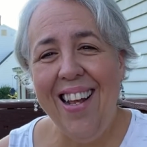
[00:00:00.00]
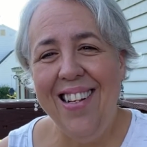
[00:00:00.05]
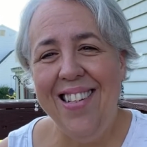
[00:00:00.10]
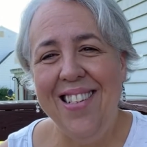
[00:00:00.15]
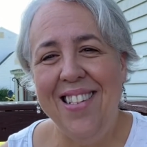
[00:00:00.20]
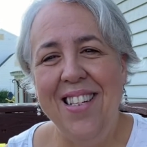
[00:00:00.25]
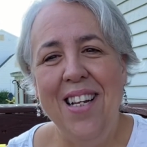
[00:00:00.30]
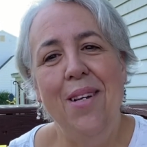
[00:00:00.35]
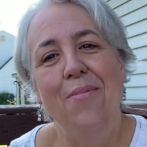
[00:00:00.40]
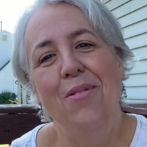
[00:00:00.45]

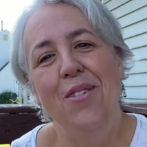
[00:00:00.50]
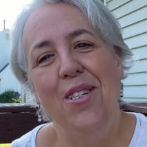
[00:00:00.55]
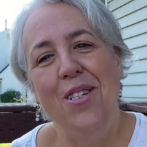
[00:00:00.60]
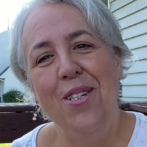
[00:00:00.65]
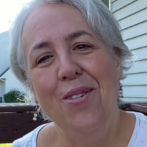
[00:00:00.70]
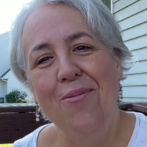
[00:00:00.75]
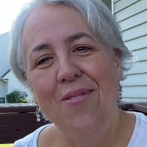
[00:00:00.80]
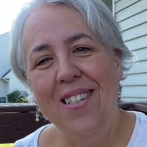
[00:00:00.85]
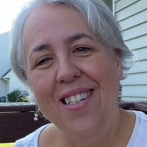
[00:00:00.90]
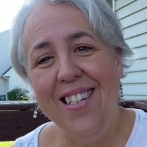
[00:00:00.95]
it's time to
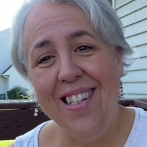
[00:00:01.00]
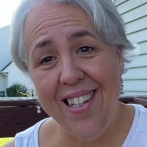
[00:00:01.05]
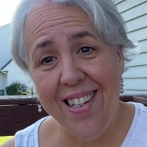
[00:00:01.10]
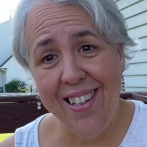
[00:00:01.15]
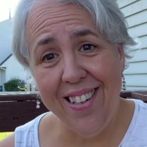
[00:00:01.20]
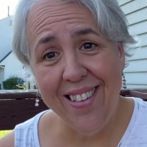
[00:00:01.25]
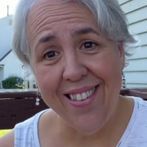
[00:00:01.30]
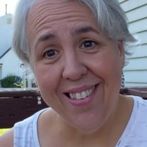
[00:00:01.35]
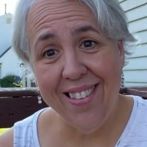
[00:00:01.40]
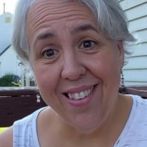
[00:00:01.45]
dish with
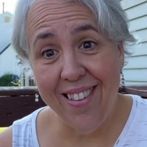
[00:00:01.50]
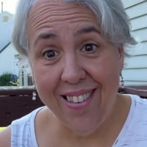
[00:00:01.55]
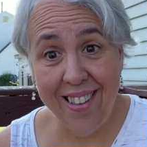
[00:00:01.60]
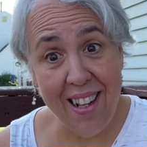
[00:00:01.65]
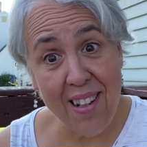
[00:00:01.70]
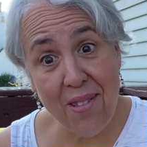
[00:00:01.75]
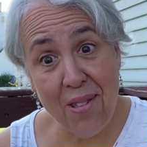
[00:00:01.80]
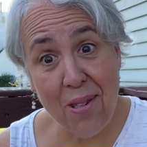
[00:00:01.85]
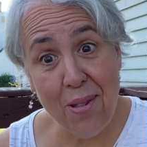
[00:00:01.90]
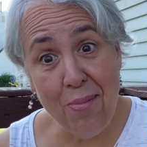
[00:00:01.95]
D.
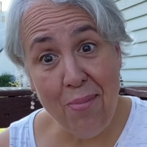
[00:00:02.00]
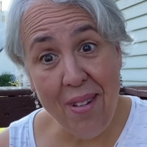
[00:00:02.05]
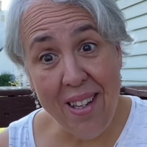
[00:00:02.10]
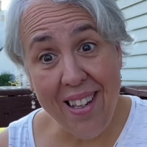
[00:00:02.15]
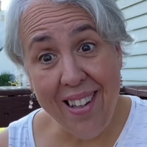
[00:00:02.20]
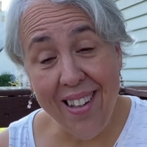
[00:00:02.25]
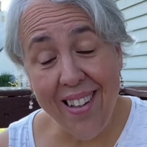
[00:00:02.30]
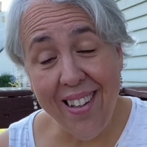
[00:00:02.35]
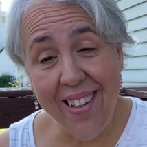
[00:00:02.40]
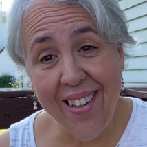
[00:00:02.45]
That's
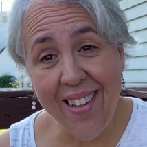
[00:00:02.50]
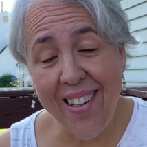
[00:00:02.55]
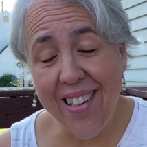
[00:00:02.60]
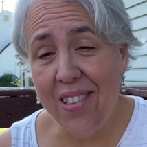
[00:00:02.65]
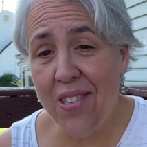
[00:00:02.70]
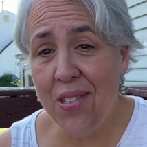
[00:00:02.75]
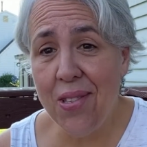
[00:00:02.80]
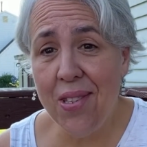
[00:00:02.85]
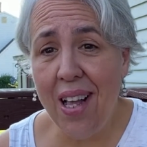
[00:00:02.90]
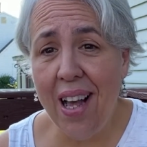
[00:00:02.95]
me.
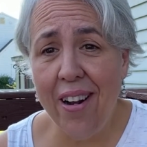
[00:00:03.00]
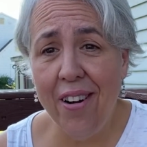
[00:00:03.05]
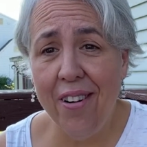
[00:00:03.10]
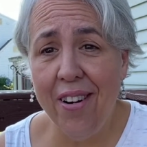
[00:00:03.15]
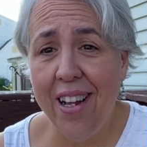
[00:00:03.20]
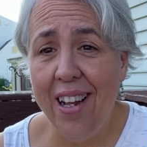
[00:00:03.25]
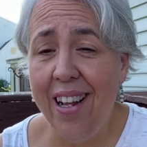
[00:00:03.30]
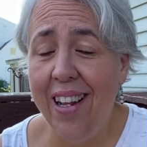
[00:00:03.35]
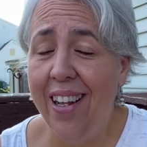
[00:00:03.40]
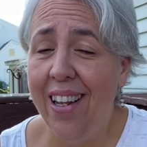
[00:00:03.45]
It's
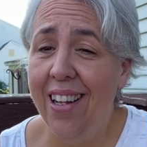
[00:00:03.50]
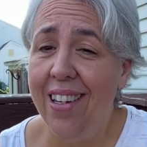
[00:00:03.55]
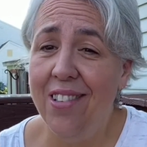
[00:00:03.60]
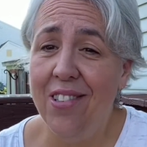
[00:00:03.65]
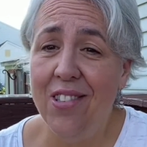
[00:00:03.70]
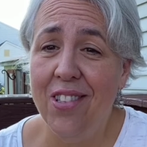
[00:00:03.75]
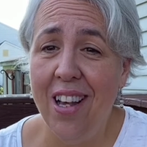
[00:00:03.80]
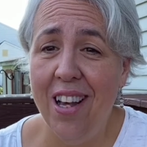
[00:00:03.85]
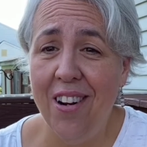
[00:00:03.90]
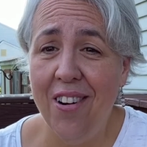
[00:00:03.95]
Saturday, and
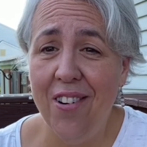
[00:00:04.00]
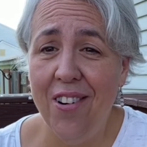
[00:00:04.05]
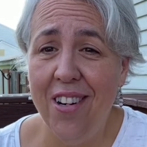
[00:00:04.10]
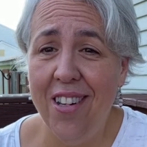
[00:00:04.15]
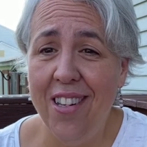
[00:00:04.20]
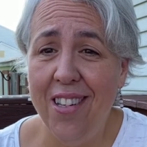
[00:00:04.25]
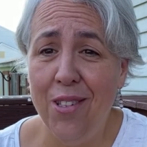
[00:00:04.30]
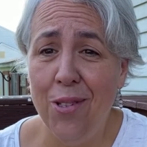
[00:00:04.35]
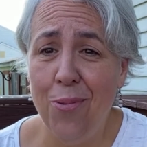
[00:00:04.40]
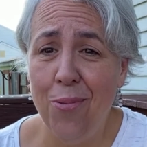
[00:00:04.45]

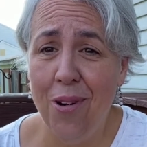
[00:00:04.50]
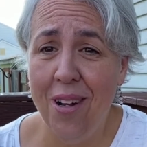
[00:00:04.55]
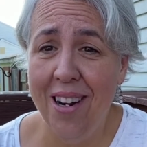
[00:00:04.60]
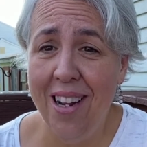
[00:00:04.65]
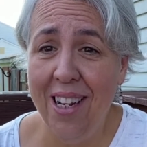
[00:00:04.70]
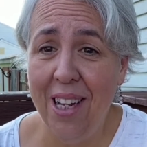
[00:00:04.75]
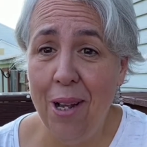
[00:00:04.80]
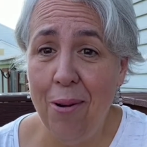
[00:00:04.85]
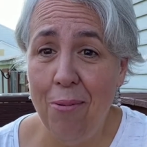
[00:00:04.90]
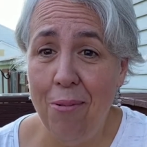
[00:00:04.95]
Saturday is when
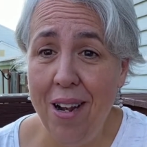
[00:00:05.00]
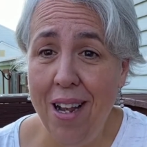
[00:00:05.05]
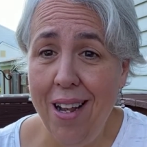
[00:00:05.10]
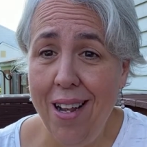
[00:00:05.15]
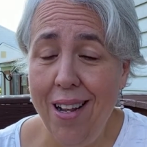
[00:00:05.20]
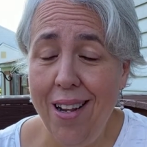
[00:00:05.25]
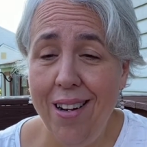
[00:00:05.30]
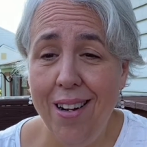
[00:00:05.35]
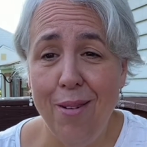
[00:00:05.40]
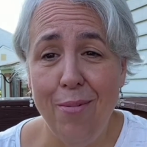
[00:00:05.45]
I get
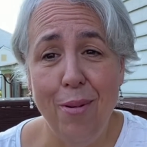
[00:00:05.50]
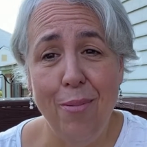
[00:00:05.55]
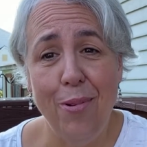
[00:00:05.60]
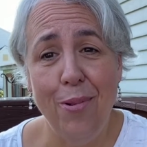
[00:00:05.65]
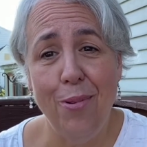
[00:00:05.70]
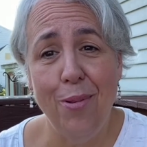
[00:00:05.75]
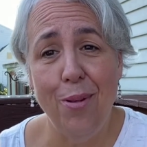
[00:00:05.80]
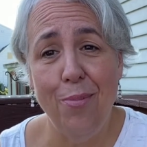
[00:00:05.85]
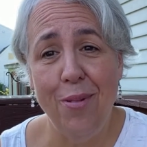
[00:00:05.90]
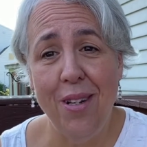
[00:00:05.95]
weighed and when we
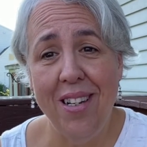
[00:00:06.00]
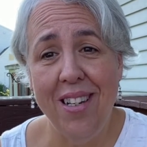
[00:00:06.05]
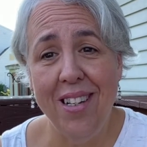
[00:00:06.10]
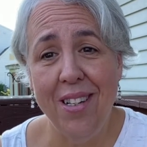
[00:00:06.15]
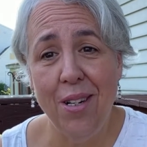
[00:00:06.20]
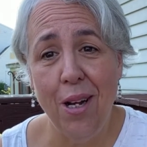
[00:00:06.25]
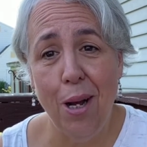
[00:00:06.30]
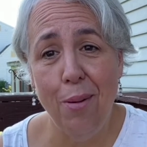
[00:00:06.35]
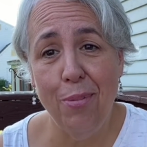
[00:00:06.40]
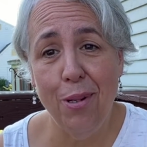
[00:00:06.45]
do the meeting
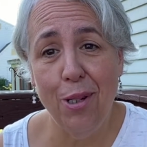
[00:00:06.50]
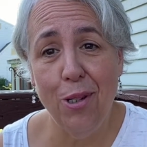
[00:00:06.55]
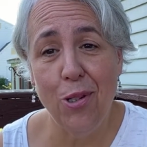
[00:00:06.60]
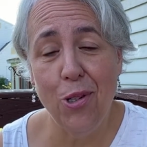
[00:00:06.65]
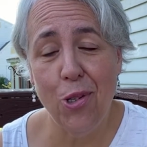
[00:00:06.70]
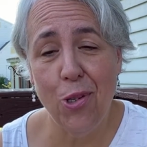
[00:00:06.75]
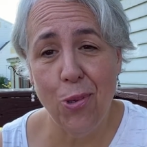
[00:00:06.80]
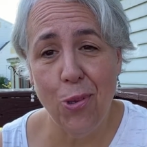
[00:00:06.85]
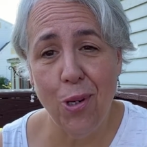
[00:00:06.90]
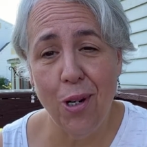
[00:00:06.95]
topic du
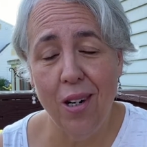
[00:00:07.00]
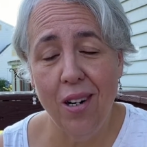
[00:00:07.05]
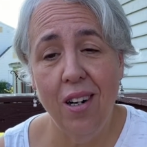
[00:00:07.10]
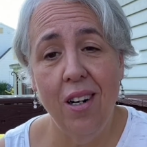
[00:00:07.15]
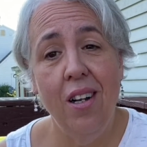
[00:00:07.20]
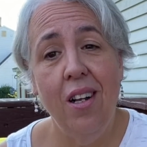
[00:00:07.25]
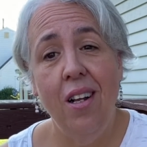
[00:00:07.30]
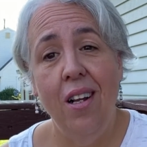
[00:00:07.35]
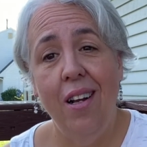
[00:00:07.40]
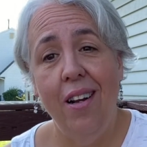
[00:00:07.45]
jour.
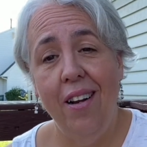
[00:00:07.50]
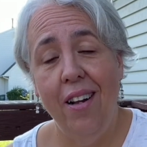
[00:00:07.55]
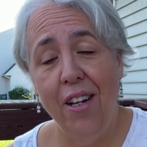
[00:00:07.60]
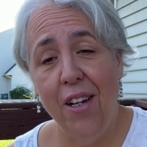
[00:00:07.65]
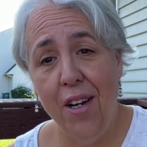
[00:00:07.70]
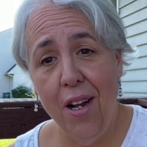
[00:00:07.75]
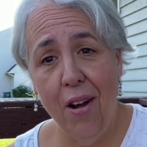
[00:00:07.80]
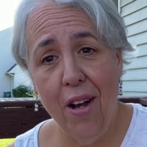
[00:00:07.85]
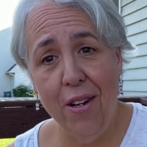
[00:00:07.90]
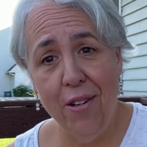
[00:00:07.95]
Now, you
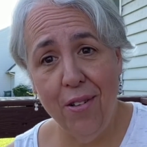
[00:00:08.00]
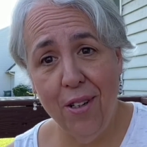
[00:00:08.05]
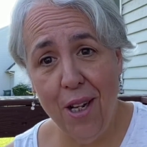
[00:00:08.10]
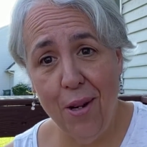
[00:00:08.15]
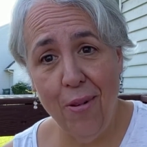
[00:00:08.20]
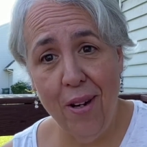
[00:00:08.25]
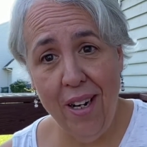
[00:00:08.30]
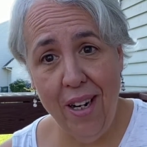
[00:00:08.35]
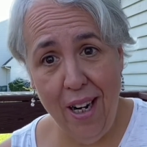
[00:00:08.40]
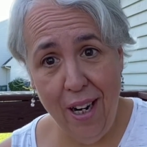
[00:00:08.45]
know I don't get
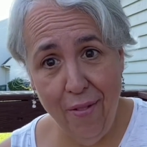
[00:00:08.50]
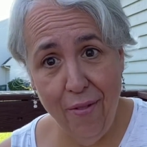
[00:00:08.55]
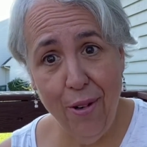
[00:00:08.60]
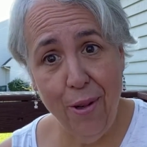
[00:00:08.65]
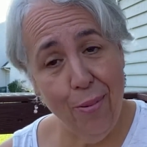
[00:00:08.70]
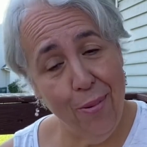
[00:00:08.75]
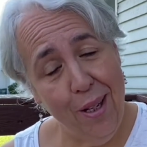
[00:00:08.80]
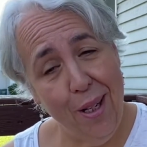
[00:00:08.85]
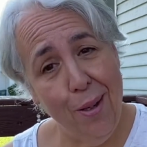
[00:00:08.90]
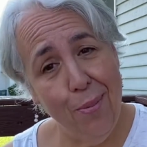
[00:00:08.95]
weighed every
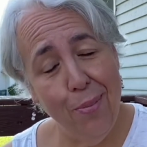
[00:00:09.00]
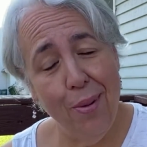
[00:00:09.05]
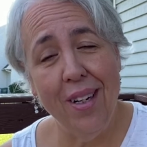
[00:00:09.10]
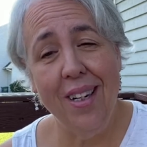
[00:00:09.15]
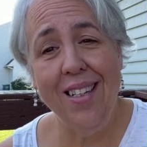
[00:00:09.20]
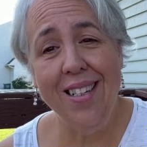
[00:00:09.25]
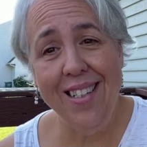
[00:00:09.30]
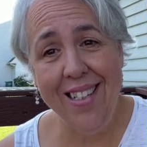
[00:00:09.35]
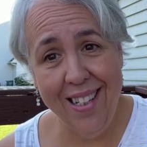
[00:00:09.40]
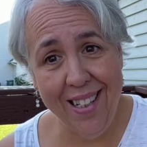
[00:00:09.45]
week, but
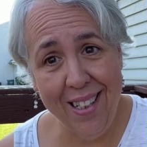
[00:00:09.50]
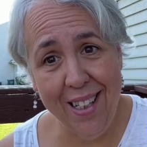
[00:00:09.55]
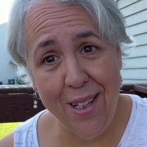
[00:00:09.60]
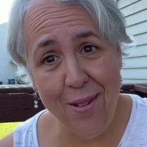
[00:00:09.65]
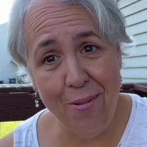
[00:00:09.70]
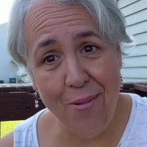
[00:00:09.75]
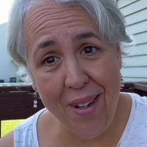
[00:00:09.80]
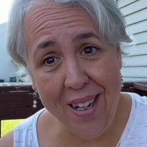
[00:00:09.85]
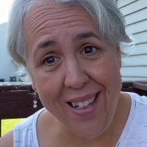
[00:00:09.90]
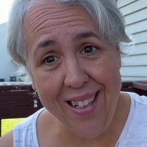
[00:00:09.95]
I did
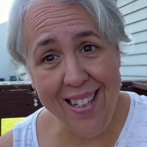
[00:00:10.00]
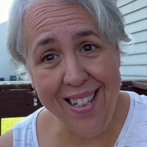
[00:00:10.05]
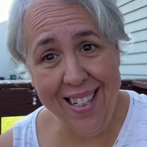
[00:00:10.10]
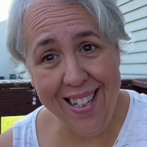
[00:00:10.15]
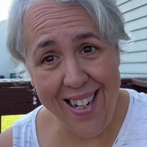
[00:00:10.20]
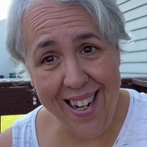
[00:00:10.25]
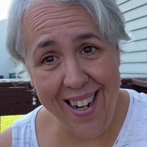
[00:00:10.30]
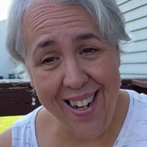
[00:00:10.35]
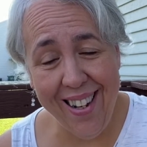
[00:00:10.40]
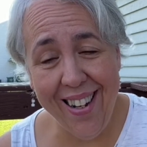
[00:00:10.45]
get weighed
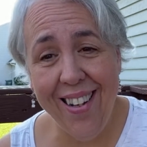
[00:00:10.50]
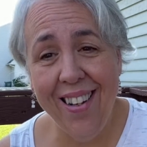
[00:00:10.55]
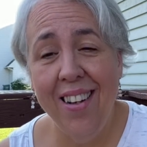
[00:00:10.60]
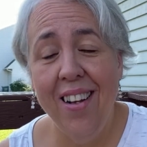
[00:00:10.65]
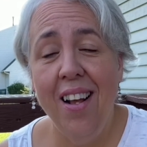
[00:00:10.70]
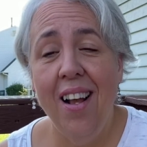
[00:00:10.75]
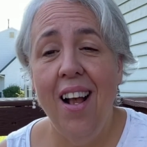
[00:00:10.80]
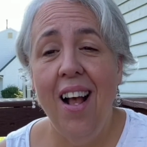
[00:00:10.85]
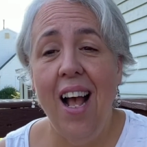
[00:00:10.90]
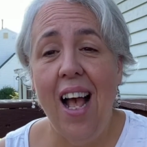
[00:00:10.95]
today,
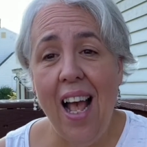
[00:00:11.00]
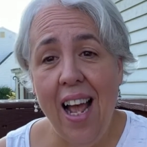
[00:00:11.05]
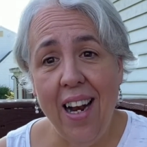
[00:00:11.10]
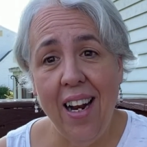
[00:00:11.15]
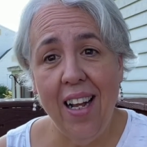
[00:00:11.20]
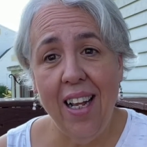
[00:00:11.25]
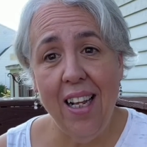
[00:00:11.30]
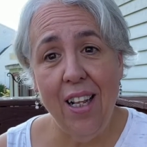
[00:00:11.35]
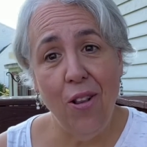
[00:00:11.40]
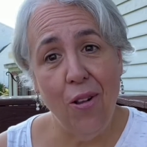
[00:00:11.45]
and
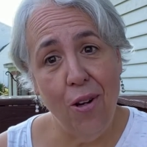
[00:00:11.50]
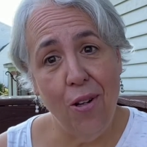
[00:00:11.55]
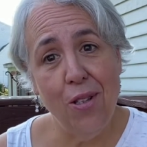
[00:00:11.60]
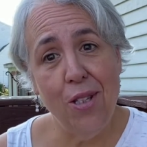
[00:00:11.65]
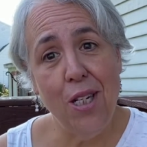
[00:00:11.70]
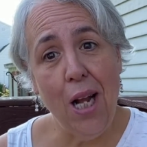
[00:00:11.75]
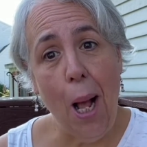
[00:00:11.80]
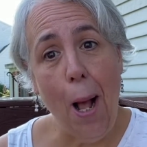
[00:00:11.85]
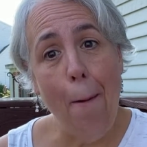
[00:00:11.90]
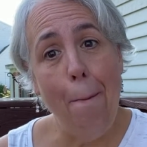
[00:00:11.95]
I
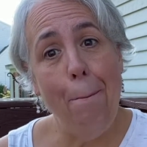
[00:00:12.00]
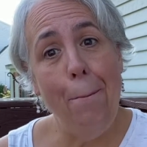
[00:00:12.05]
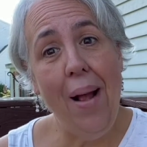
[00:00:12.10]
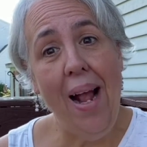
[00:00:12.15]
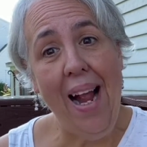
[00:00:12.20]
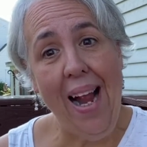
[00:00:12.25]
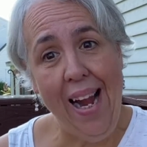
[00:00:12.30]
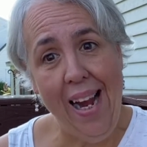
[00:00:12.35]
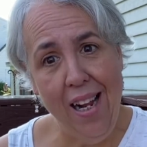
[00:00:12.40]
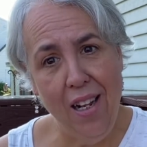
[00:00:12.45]
lost a
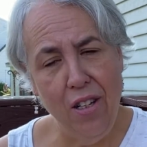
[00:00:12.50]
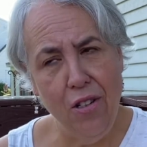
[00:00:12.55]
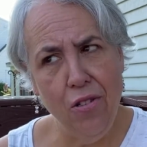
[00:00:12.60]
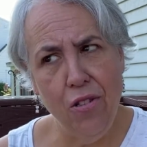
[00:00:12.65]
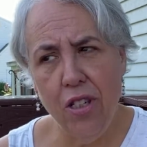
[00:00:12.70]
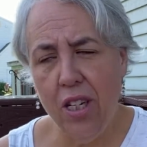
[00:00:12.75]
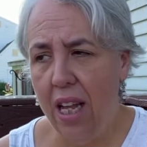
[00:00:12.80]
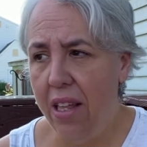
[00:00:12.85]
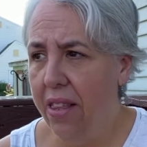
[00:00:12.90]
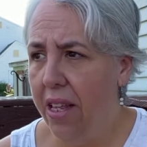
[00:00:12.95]

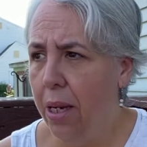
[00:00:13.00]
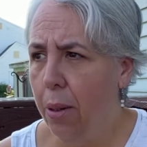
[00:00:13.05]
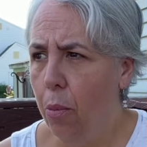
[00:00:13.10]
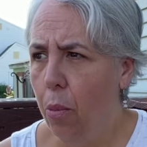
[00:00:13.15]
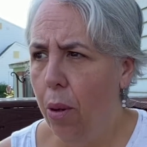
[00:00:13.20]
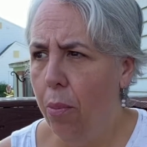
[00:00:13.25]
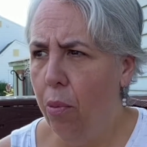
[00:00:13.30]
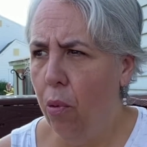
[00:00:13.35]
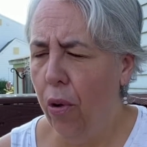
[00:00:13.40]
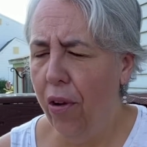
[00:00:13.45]
pound, I think
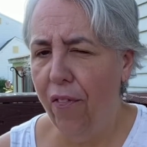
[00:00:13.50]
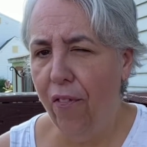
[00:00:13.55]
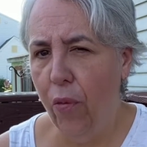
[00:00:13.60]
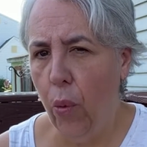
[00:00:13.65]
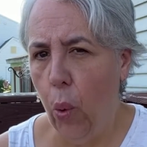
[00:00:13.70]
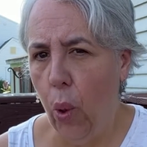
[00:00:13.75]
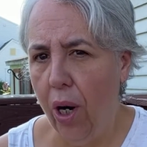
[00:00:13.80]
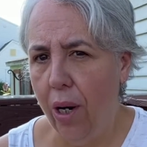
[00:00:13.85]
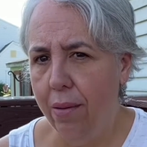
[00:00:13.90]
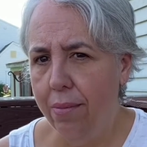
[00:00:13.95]
one point
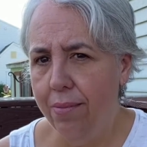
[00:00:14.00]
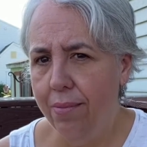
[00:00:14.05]
four.